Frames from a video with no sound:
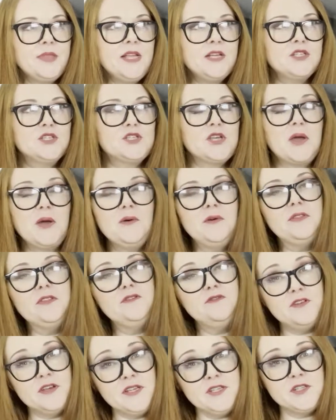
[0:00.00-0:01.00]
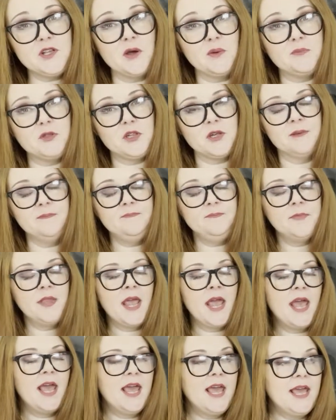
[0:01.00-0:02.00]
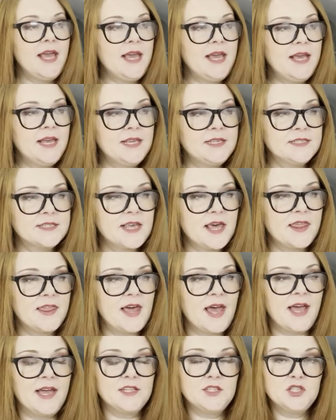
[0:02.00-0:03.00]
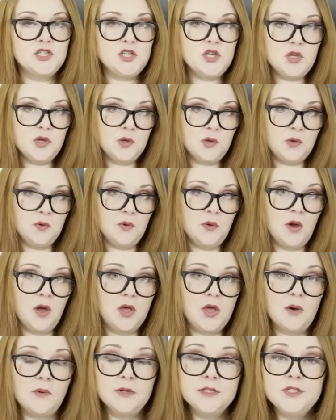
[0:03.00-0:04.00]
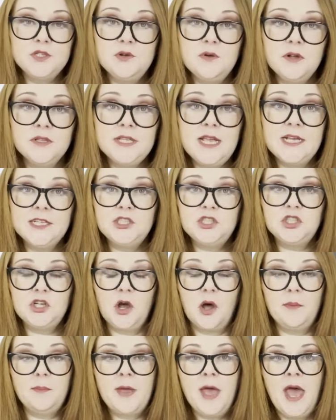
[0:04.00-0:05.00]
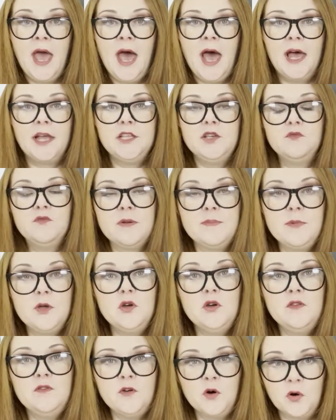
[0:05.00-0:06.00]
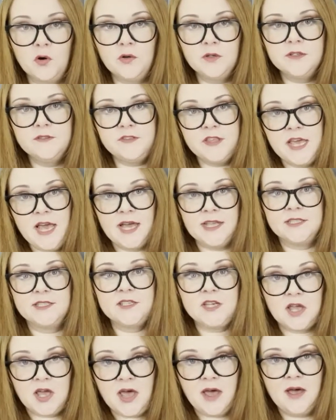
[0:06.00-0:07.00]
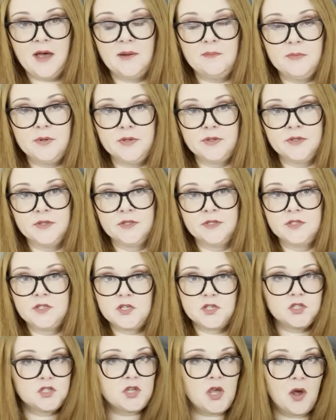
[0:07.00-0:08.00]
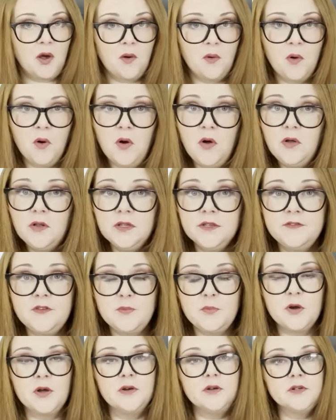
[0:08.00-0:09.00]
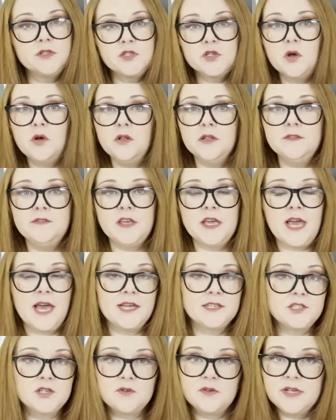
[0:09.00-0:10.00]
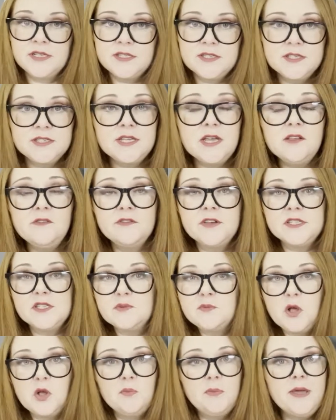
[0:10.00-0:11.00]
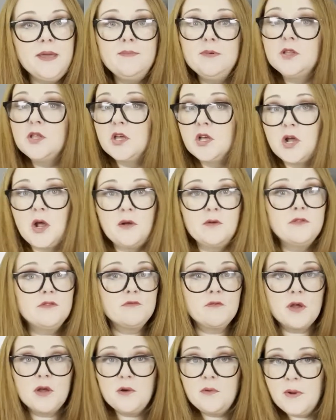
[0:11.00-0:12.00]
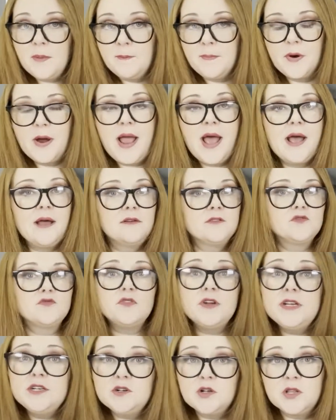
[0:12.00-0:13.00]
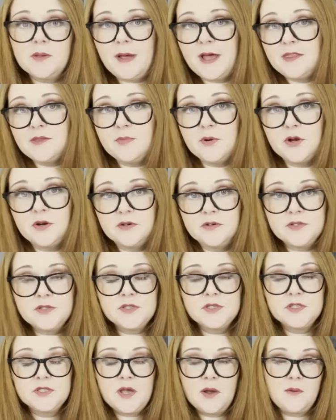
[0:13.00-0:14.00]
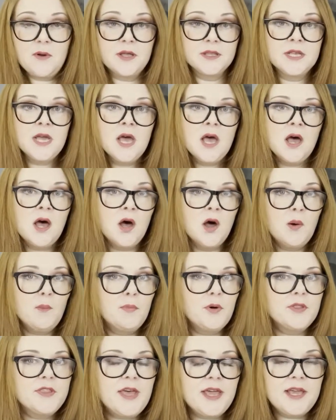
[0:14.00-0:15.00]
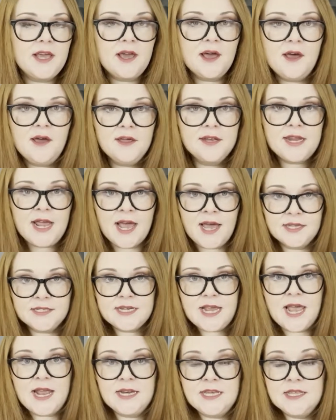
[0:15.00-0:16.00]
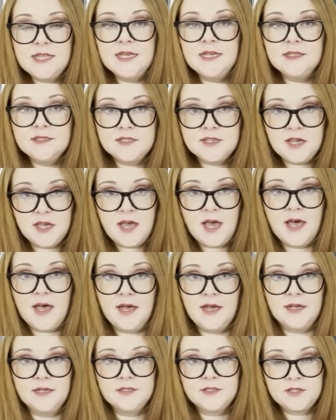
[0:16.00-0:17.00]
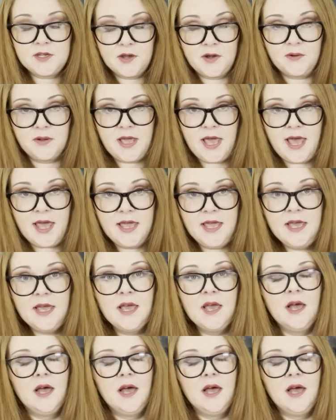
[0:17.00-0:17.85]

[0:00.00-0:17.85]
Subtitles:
So the first option is that you go onto your online shop and you remove all of the add to cart buttons. So all of your products, all of your categories are still visible. People can go through and browse, read all about the products and so on, but they can't add anything to cart, okay?